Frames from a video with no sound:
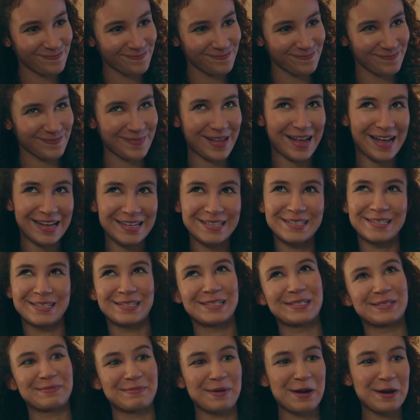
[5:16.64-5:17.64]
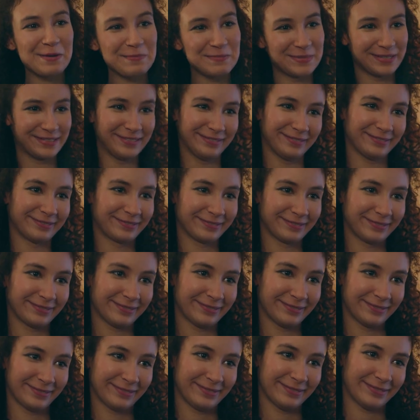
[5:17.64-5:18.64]
me. As an experiment.
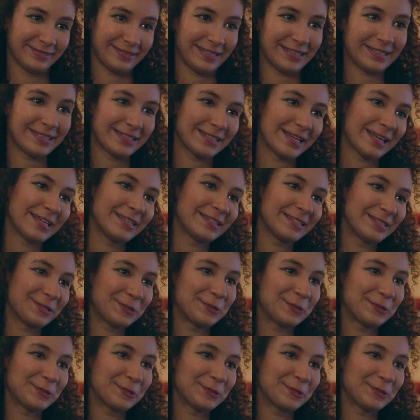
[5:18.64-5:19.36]
It sends